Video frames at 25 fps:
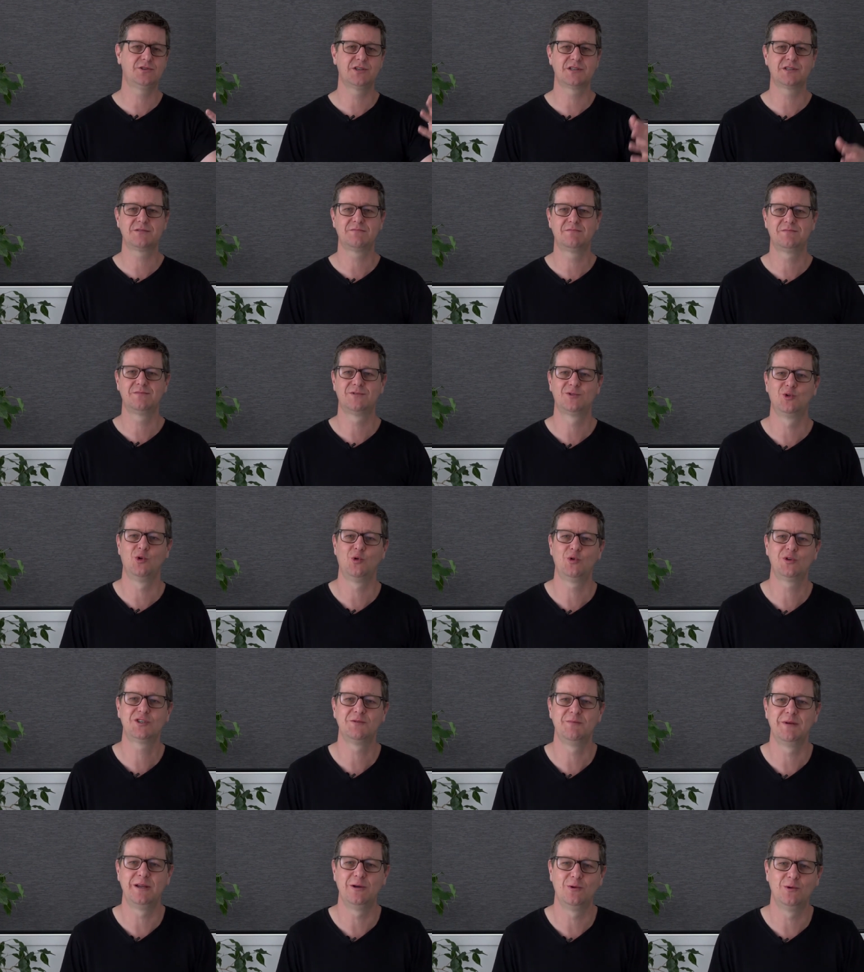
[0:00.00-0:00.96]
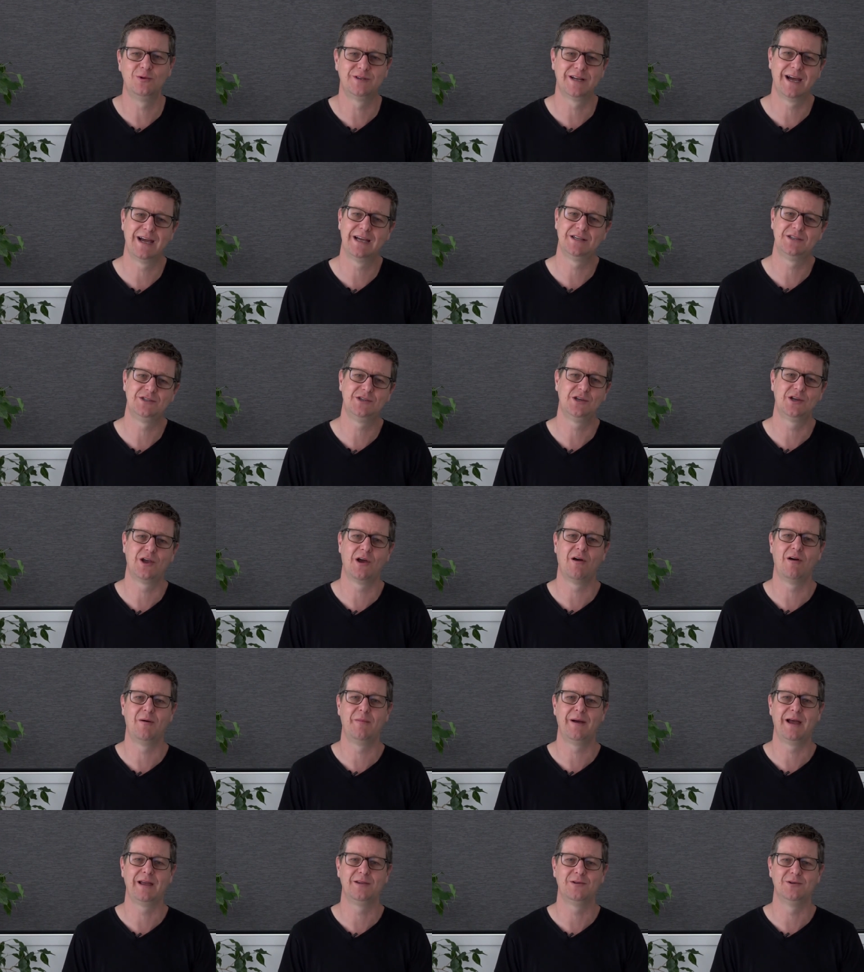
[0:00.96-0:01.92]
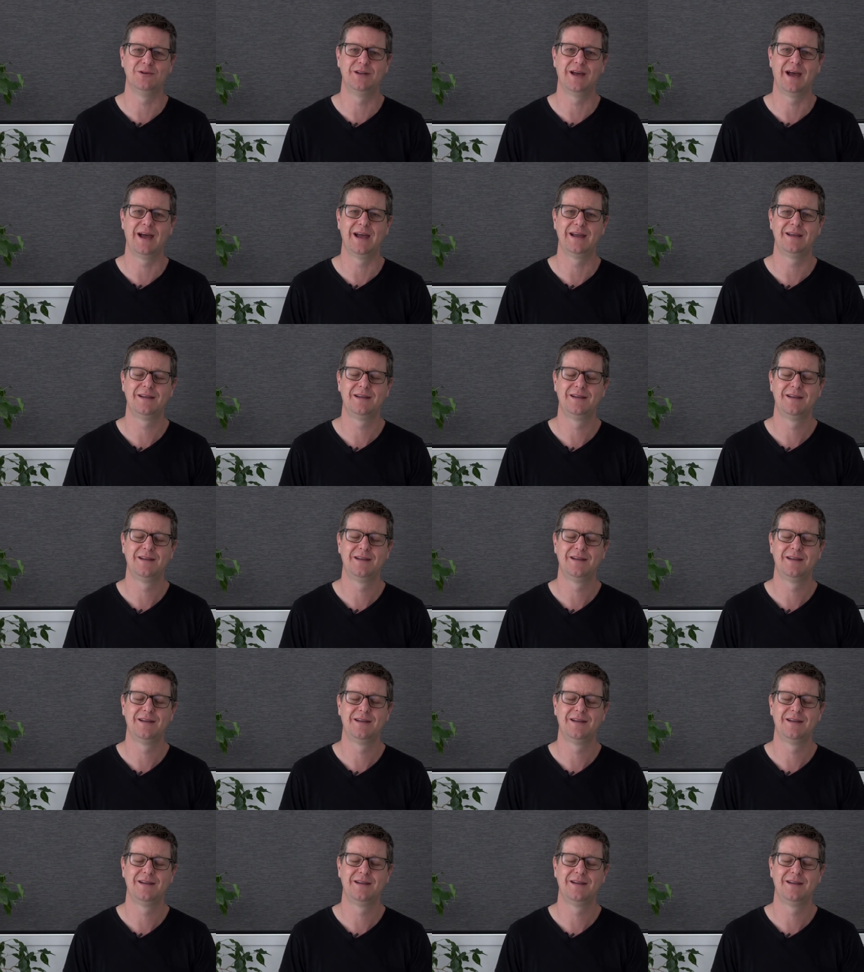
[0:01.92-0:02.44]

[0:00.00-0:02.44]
just talk to me all day as you go about your day.